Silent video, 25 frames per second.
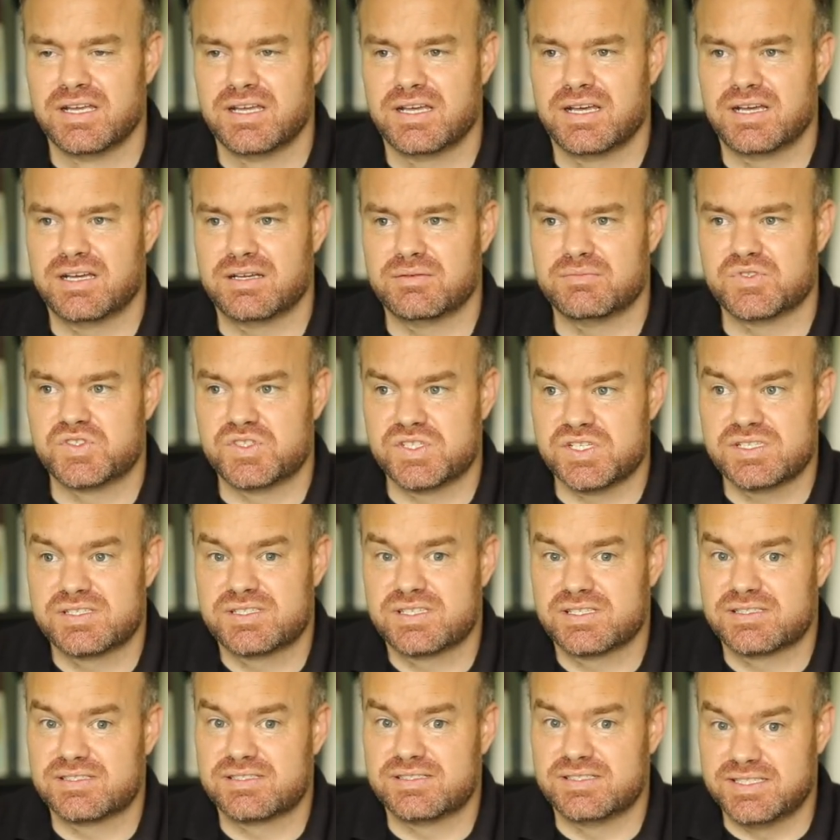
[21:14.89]
Um,
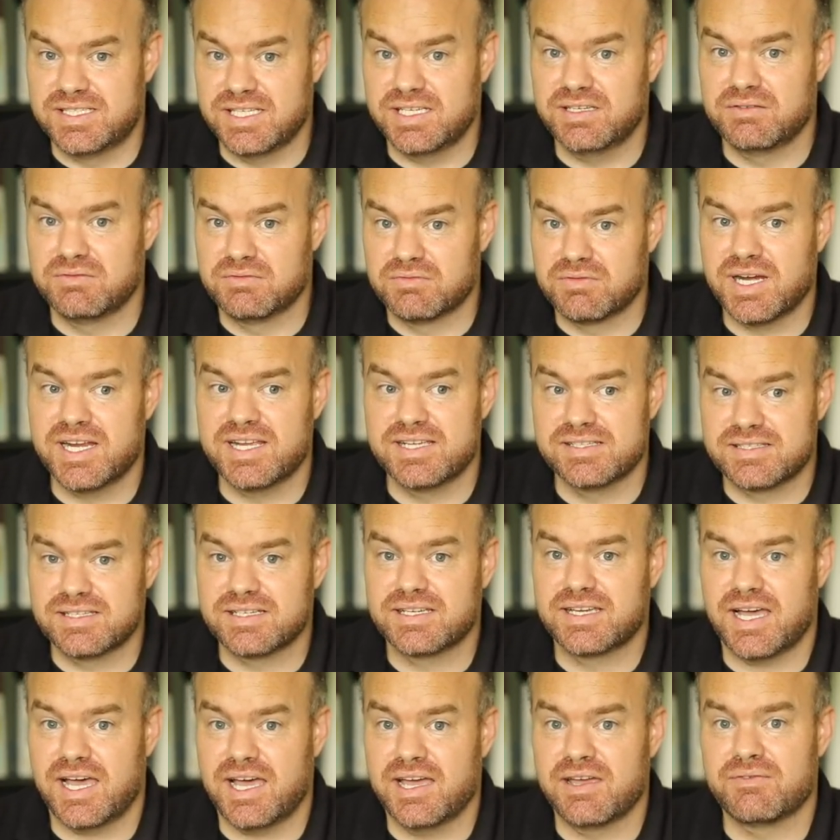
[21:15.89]
Jesus did raise a
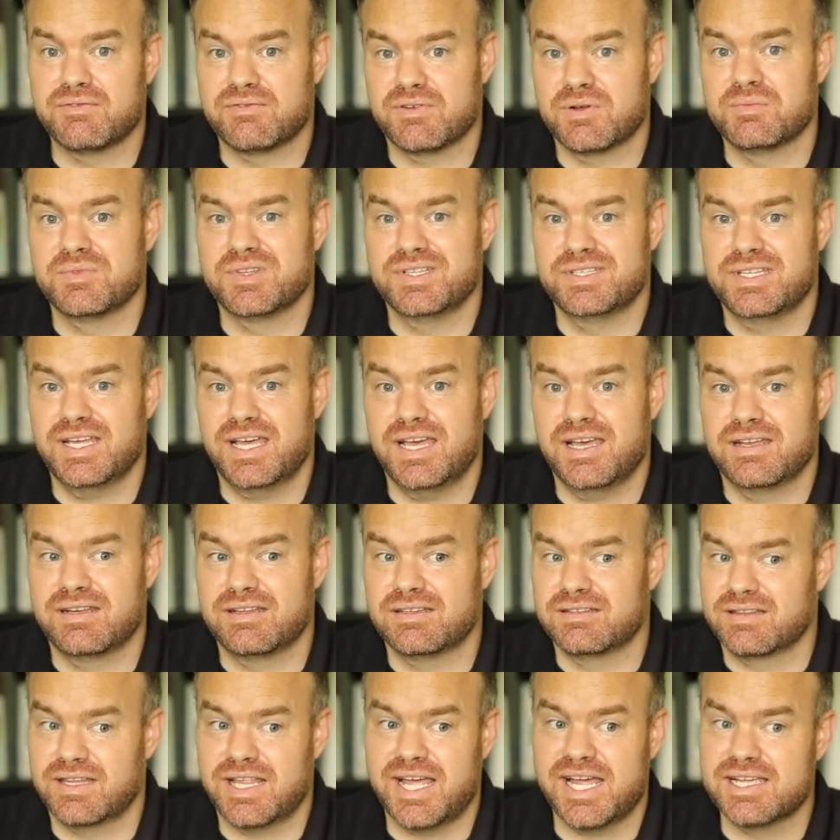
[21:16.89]
guy from the dead,
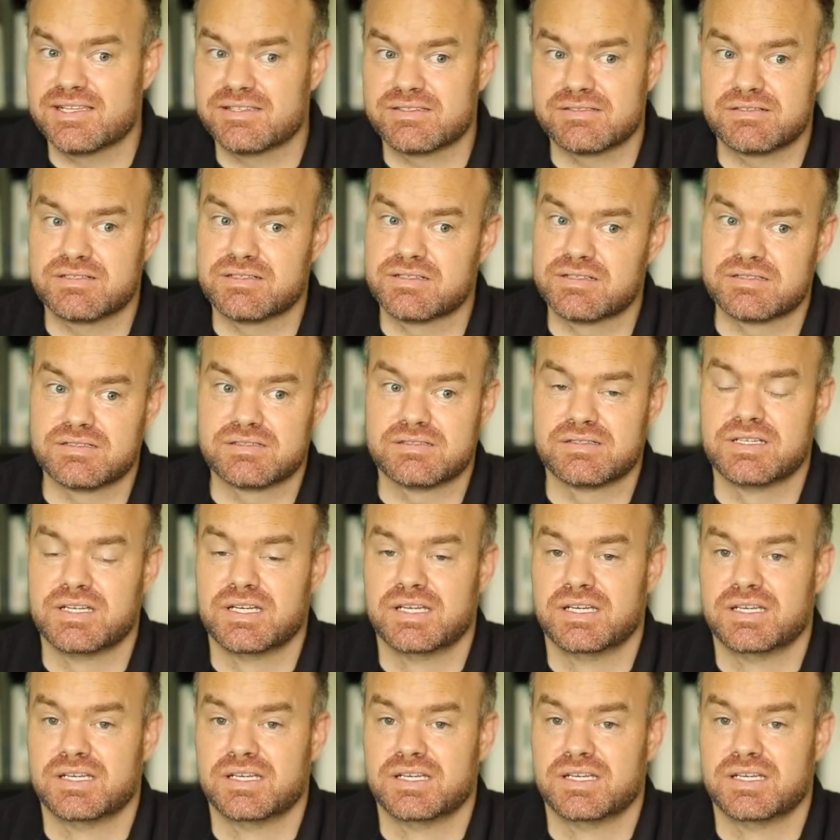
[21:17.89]
and Lazarus